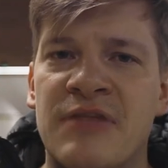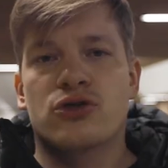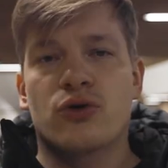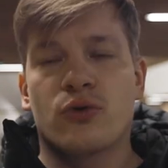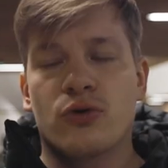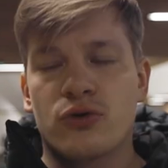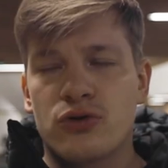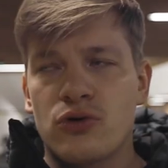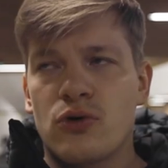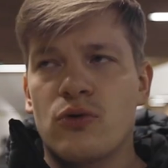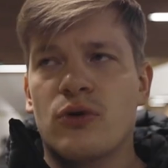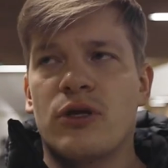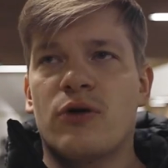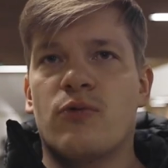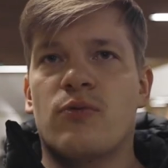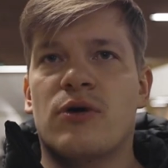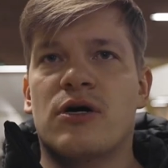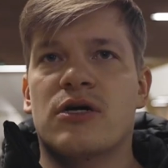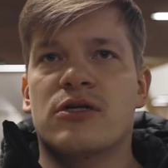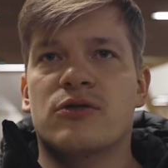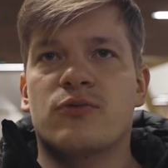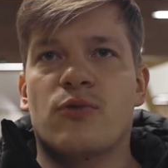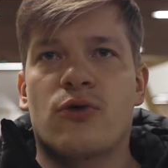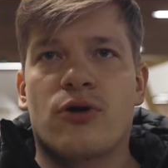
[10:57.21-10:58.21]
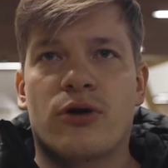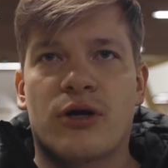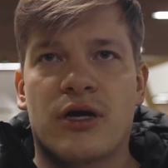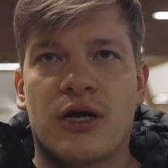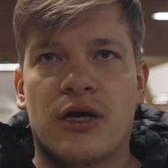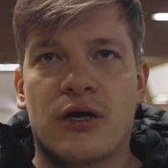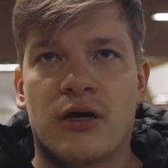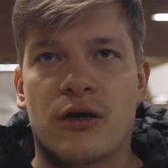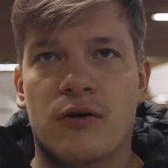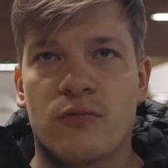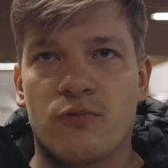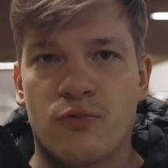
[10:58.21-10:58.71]
So not only was
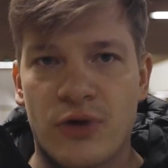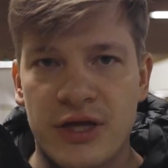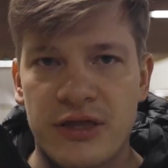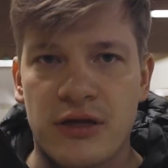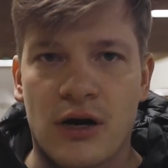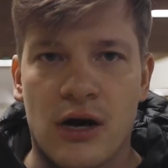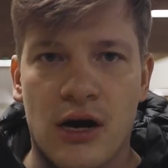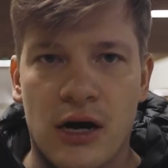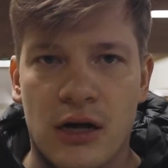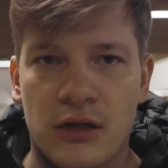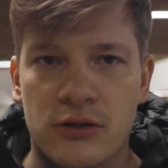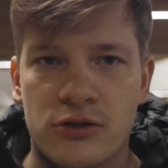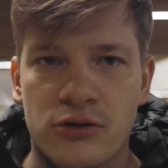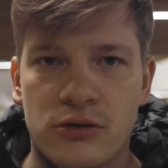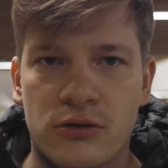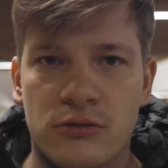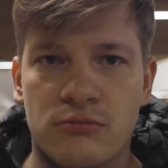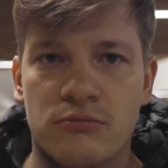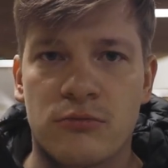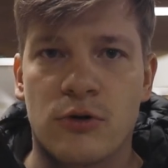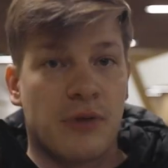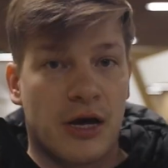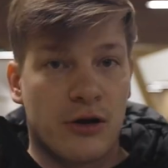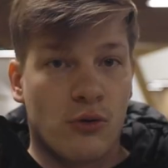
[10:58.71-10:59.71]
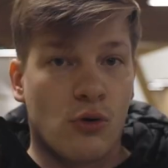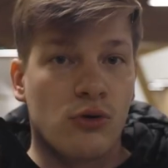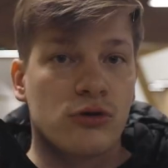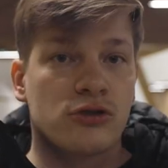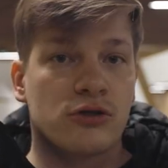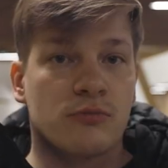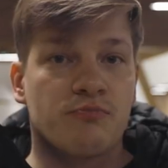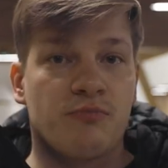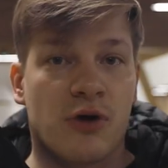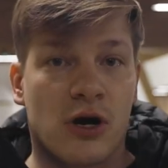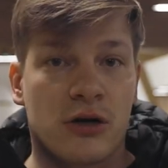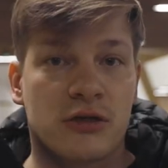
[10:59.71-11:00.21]
working with Aalto an
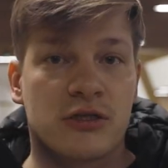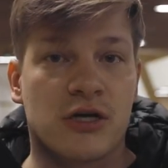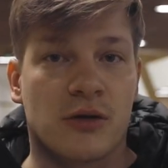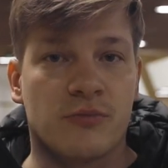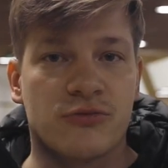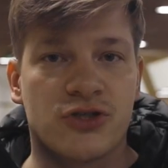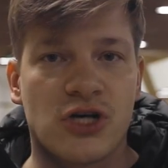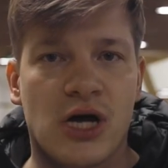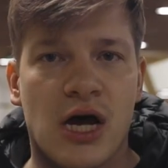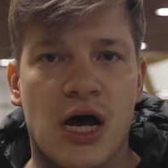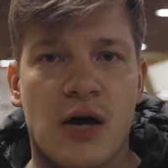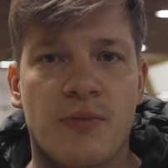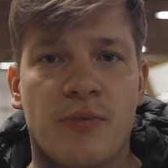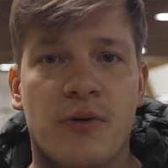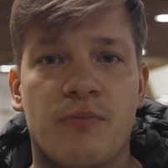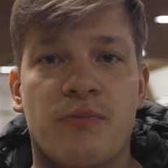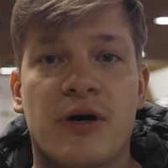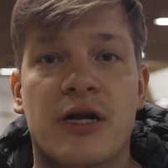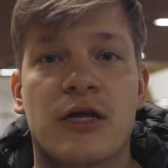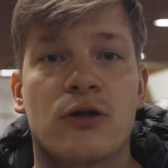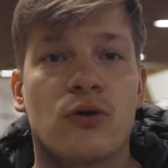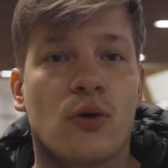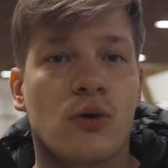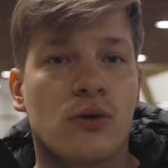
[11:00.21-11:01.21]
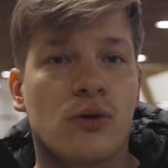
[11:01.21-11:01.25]
awesome part-time job, but it